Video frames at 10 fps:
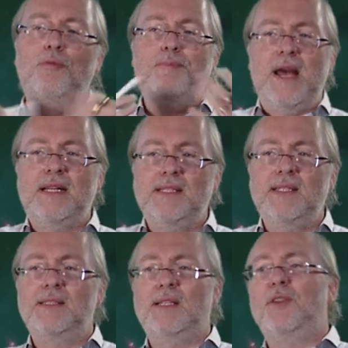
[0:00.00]
to
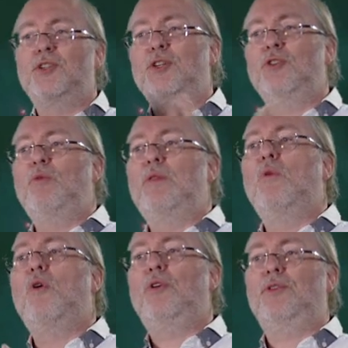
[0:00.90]
basics and the second one
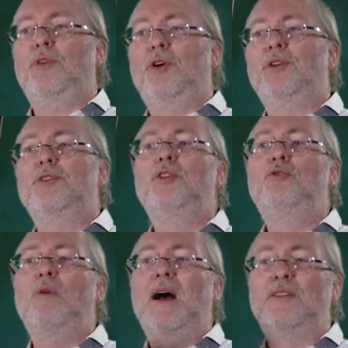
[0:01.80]
more
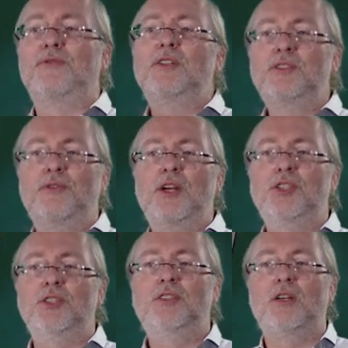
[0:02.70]
oriented to advanced
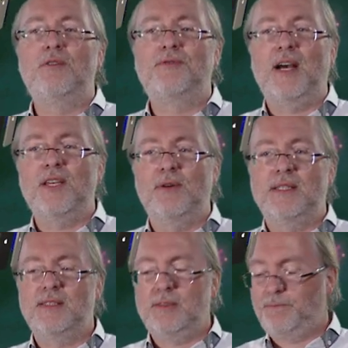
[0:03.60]
functions of
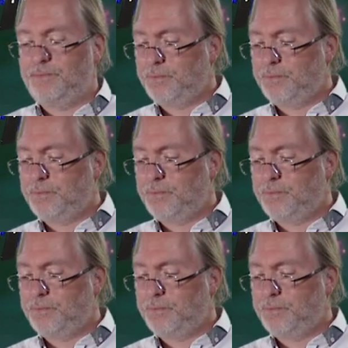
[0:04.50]
iOS.